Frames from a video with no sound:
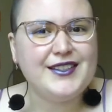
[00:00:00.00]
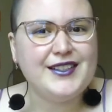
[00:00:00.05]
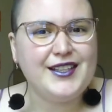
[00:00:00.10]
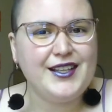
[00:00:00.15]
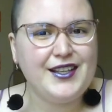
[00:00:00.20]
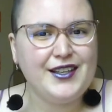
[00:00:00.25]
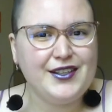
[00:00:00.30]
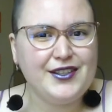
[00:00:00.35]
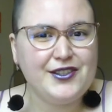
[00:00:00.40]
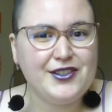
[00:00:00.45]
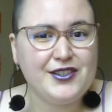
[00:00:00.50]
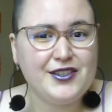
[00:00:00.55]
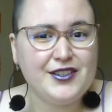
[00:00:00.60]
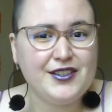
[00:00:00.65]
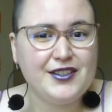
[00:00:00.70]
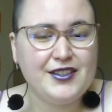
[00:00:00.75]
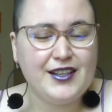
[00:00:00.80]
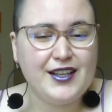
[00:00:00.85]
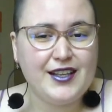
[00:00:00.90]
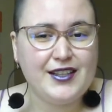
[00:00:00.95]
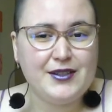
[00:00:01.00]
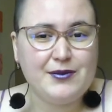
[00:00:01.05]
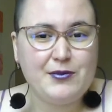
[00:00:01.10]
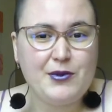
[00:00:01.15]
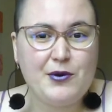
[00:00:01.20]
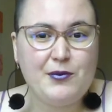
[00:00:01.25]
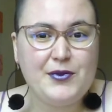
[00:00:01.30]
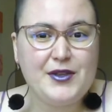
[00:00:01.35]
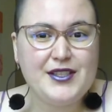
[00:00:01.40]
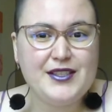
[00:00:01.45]
here at the
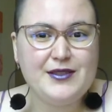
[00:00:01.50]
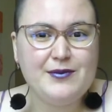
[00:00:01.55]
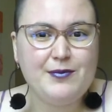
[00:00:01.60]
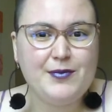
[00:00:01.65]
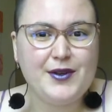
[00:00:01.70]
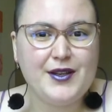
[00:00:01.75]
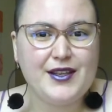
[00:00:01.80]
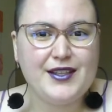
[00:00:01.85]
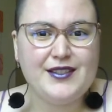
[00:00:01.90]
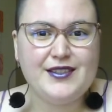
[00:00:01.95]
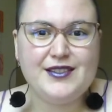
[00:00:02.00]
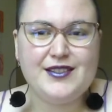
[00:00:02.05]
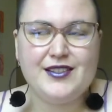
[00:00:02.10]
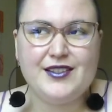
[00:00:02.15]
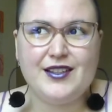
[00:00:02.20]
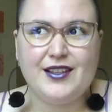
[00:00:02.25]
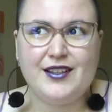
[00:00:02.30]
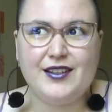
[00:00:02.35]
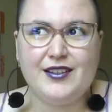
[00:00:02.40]
moment, but